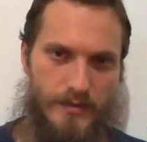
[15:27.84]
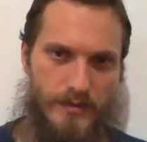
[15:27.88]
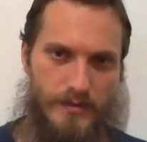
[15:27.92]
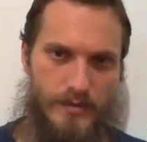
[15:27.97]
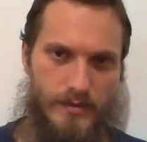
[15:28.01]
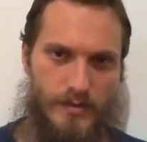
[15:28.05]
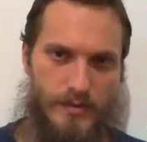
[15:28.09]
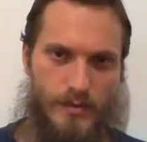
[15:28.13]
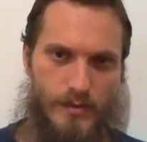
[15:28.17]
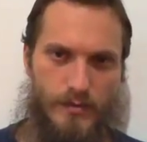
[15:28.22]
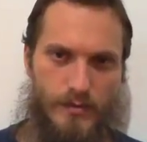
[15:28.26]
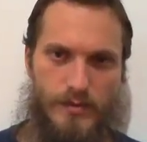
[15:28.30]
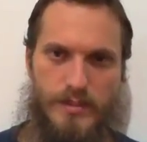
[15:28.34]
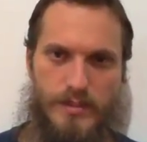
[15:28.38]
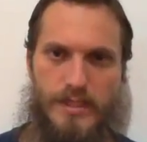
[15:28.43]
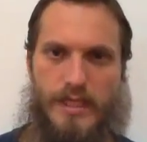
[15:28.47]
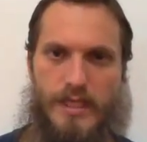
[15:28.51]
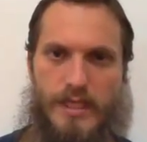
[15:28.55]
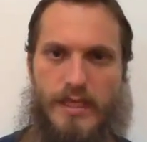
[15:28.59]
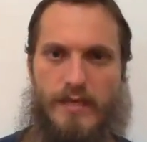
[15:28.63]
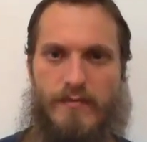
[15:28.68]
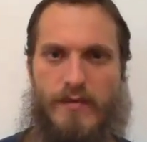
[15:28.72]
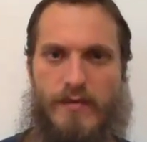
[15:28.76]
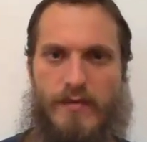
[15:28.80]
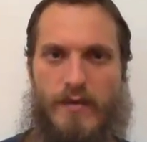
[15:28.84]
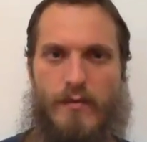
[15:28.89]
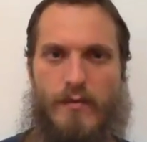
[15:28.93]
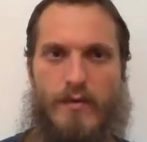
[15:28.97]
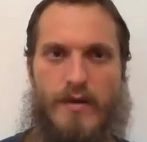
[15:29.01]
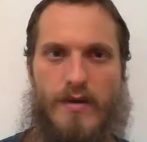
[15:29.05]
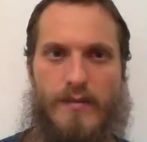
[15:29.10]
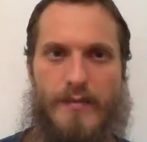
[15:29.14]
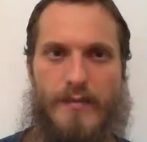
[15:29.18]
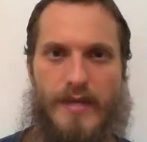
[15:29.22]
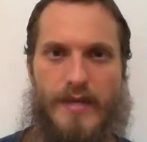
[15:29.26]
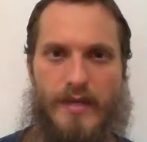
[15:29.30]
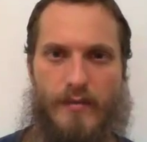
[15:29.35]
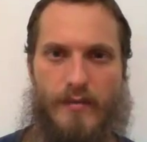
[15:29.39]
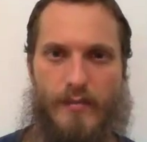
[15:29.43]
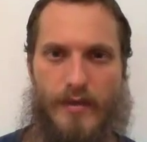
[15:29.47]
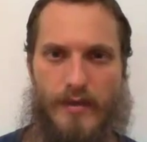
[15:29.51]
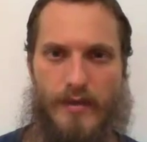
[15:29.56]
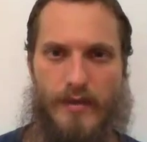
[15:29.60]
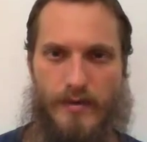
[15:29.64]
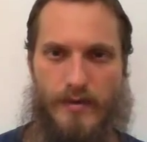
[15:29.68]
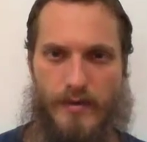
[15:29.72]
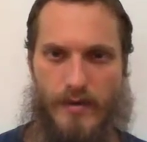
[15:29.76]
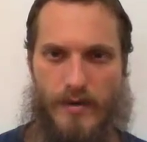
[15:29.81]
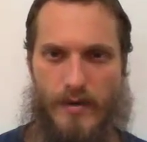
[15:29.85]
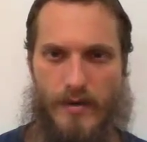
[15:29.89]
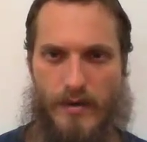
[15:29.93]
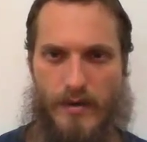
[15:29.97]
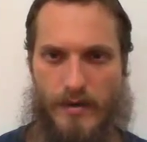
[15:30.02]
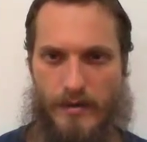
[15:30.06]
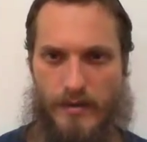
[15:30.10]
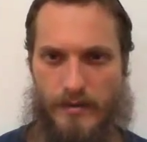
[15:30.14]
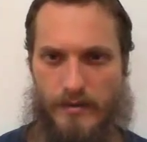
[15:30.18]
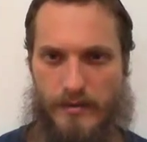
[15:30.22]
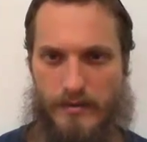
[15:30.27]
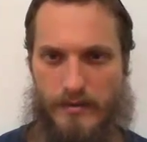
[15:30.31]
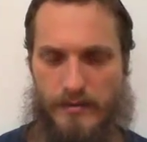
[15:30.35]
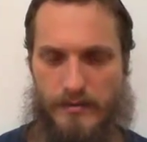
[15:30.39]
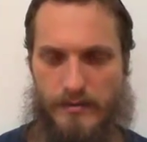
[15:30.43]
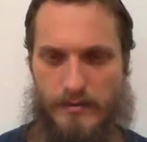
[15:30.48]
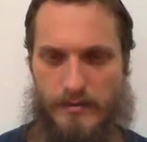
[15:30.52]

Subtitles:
So it's like if I want to make a better car,